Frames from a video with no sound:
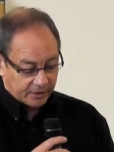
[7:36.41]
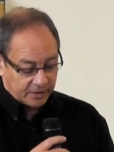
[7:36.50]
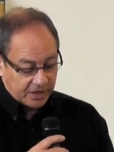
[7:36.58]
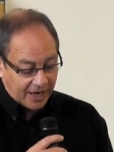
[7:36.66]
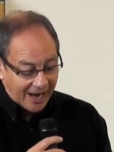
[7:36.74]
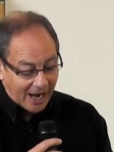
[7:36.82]

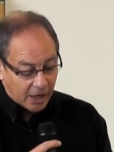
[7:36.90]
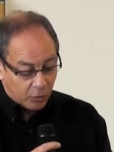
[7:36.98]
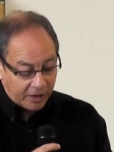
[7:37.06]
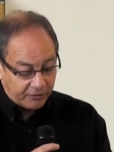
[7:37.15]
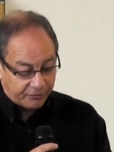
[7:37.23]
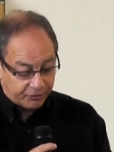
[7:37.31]
The ark
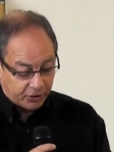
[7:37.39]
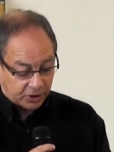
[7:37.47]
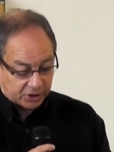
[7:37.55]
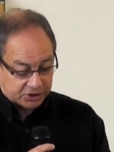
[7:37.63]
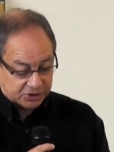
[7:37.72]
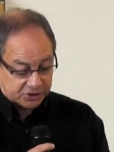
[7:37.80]
went
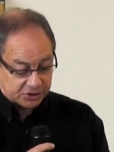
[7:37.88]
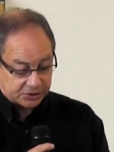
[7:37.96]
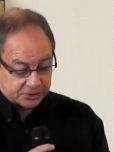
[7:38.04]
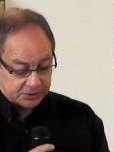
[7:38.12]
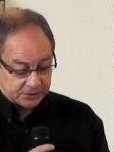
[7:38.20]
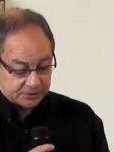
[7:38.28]
first
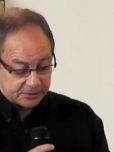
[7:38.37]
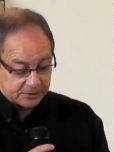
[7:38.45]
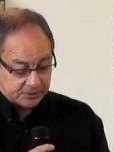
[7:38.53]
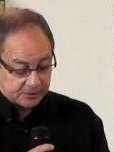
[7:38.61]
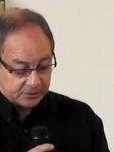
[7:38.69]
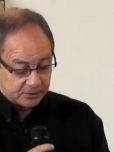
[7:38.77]

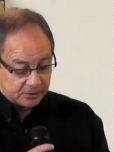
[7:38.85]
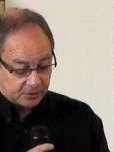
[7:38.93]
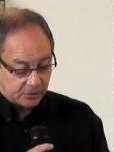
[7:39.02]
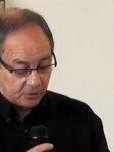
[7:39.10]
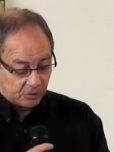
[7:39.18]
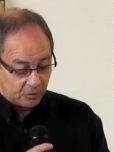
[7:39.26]

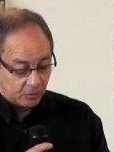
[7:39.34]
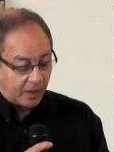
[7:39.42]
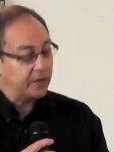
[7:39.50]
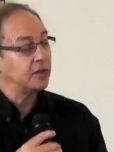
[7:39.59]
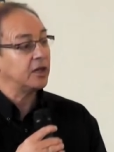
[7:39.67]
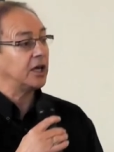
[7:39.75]

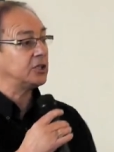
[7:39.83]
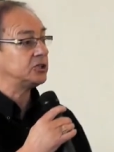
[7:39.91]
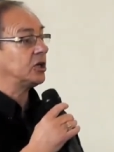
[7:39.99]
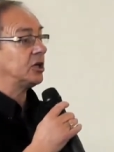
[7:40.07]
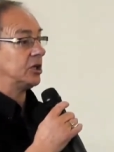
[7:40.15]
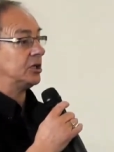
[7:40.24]
when they
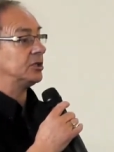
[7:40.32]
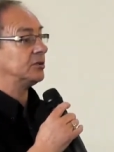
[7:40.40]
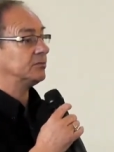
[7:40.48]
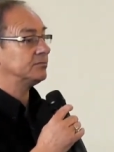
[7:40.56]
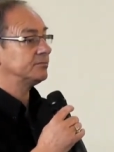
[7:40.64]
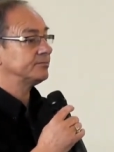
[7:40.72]
journeyed.
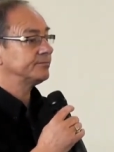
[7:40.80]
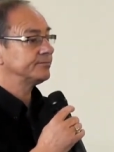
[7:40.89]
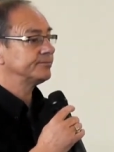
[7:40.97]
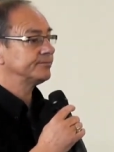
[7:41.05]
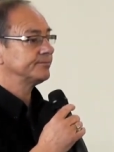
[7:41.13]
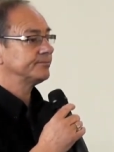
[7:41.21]

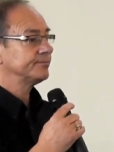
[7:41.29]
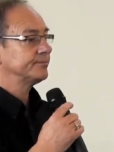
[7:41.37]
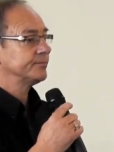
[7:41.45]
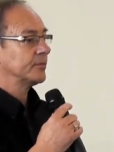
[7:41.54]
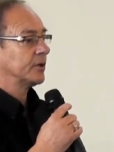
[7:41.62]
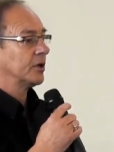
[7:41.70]

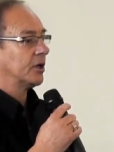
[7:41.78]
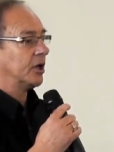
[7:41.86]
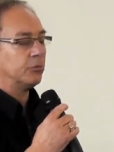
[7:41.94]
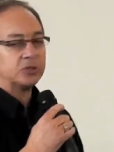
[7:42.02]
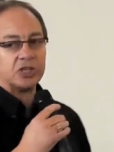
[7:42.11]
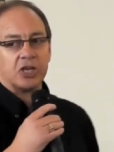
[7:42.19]

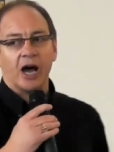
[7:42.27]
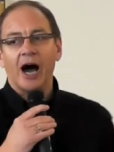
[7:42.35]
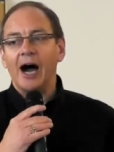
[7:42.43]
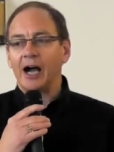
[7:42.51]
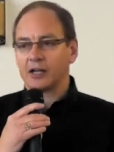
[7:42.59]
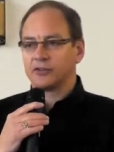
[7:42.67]
It was the
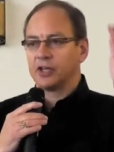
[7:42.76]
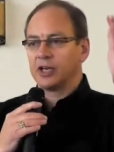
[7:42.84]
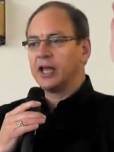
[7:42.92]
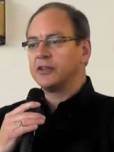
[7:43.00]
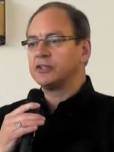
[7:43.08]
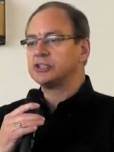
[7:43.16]
ark that
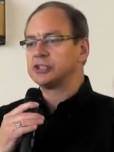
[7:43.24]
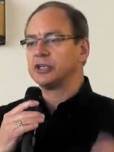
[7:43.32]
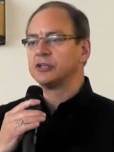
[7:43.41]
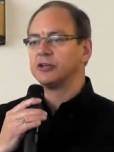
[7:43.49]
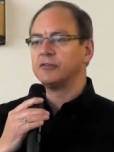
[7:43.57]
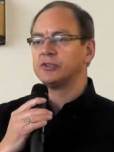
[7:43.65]
led the
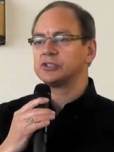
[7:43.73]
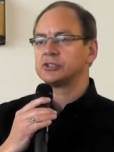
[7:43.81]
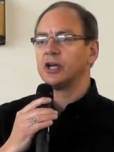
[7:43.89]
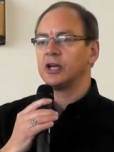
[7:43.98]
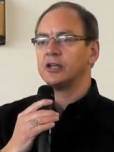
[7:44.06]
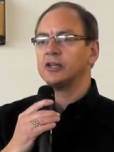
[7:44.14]
children of
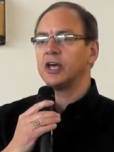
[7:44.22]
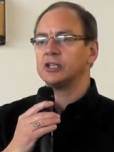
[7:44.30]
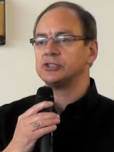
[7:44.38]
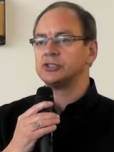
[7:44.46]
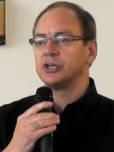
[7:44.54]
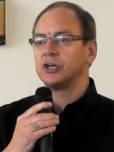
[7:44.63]
Israel in
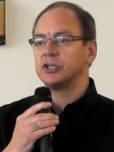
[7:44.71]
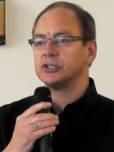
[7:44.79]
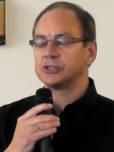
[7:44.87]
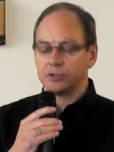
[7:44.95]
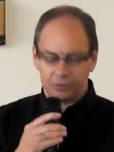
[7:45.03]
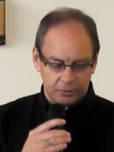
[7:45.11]
their
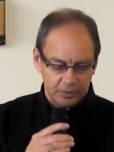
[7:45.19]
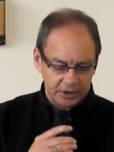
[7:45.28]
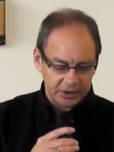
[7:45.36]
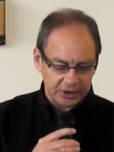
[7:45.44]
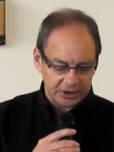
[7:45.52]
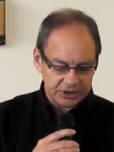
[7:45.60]
journeys through the
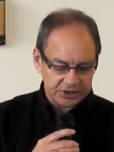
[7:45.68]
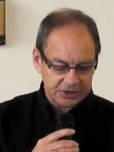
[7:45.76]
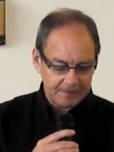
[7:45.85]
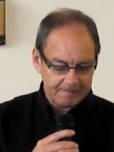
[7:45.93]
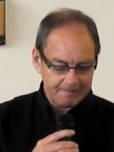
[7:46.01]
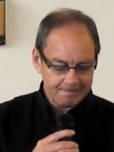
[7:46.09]
wilderness.